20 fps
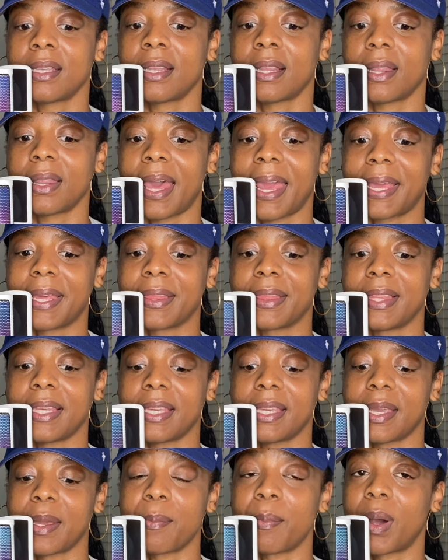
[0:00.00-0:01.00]
like
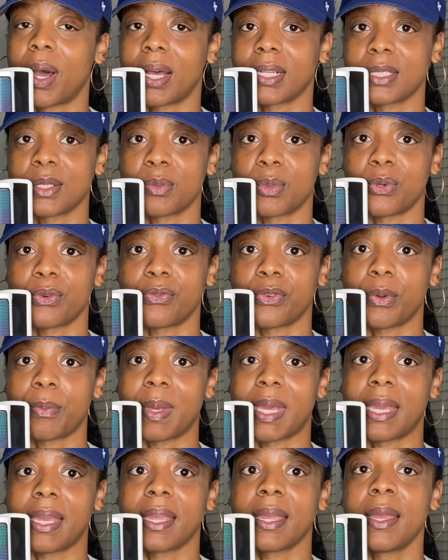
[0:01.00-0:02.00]
the impossible for
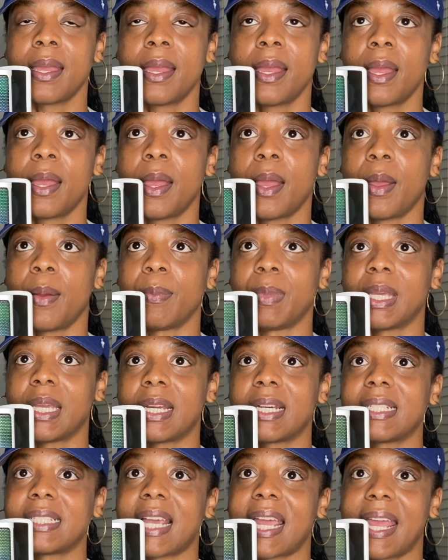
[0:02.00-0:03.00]
me.
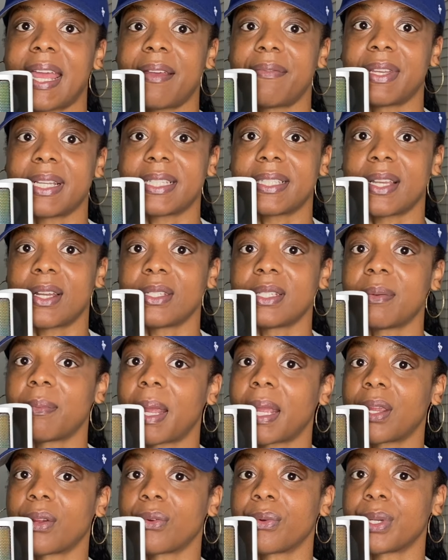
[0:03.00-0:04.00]
Because I have excelled in
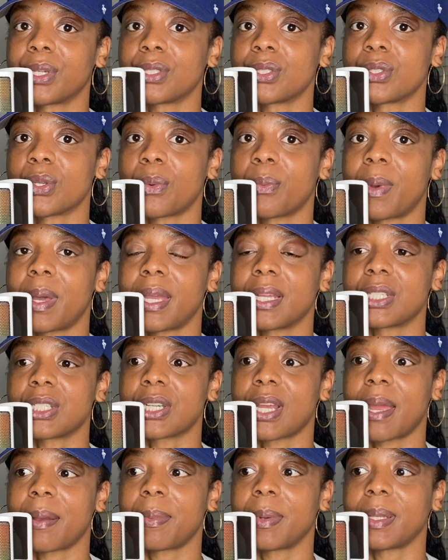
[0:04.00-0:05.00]
my career so
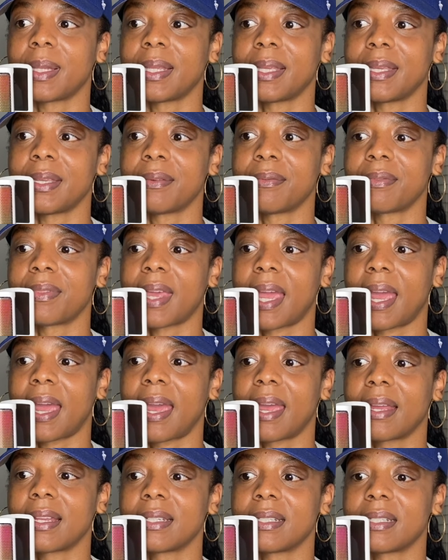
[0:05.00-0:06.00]
much, I believe
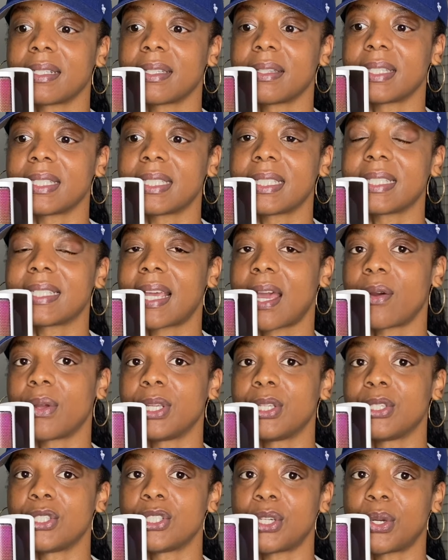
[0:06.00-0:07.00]
that this is how
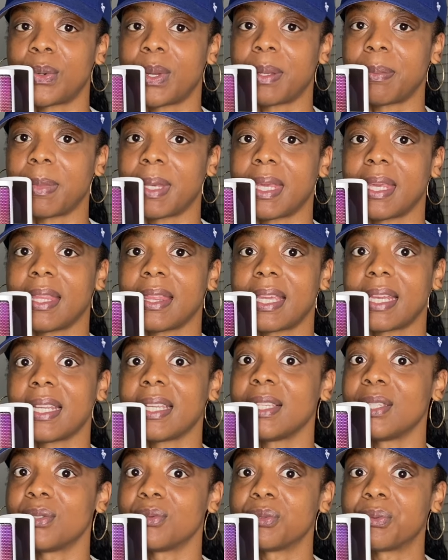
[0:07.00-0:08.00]
he's showing me that
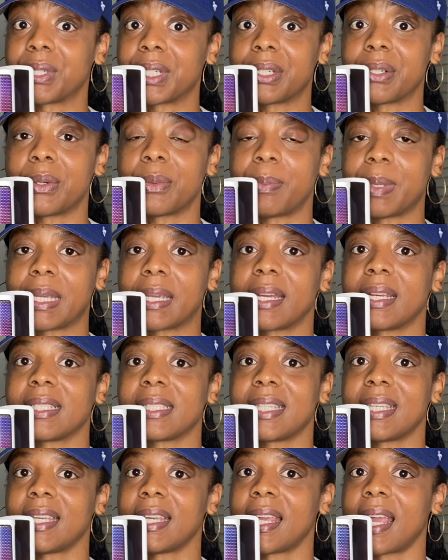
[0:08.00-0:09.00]
he's real
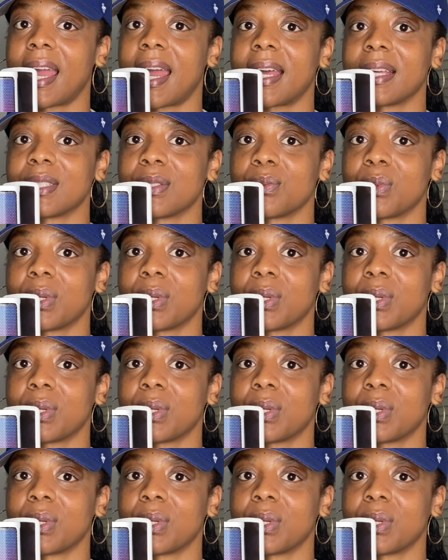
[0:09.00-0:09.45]
because he has